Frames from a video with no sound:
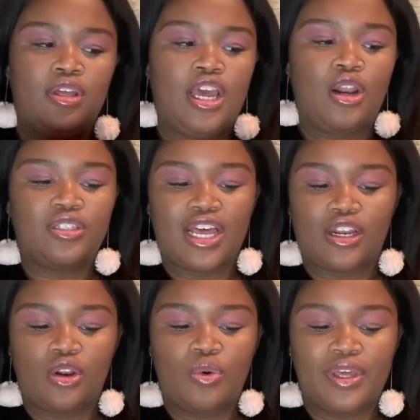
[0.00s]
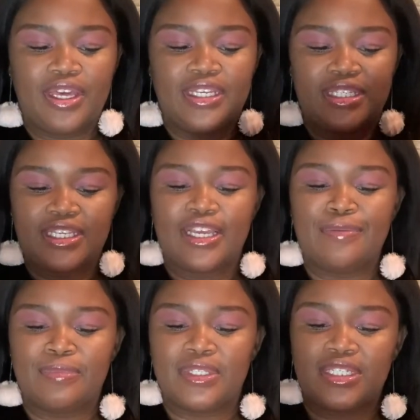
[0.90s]
It looks like low-key
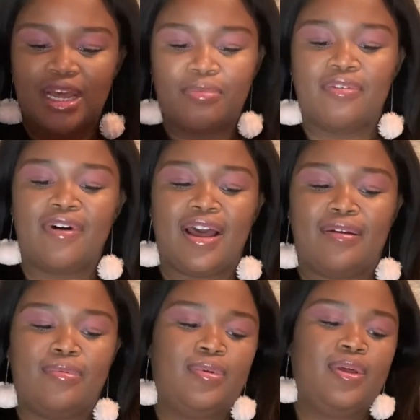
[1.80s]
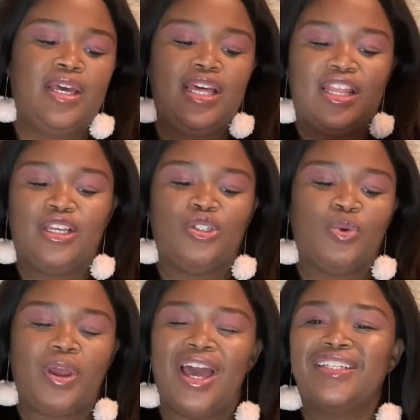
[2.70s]
Skims type of vibe that you
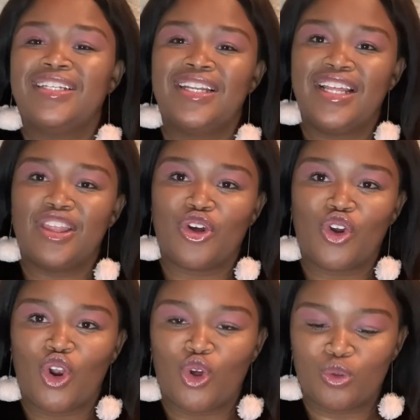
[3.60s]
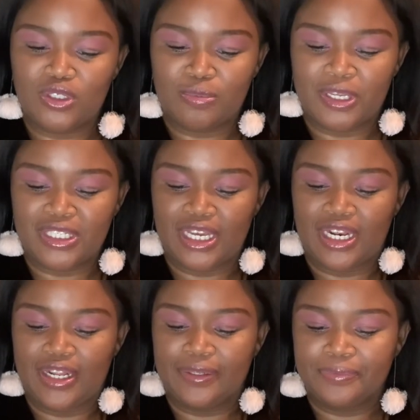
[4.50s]
wear underneath your clothes,
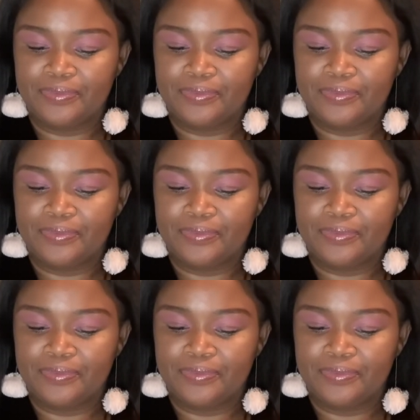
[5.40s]
basically.